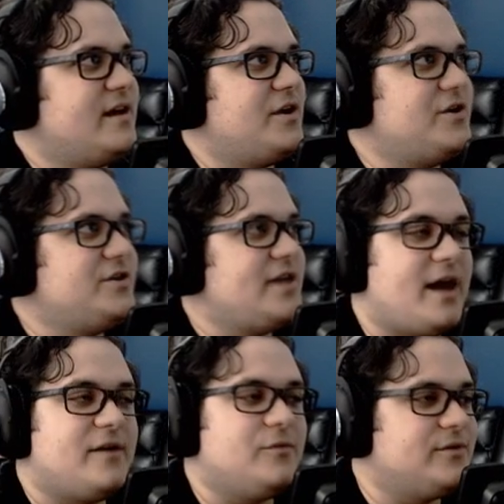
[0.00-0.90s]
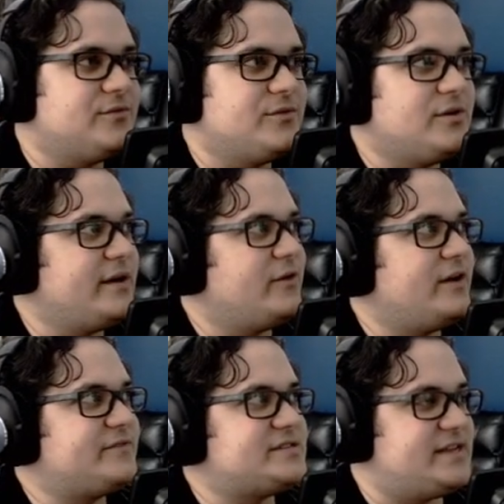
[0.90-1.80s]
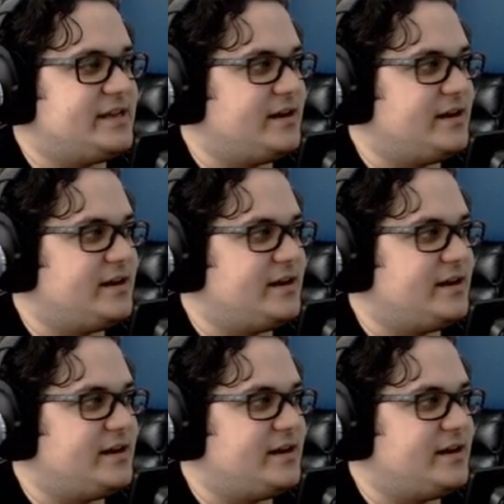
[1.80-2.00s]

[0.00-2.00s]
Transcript: yeah, we'll, we'll, we'll have to see.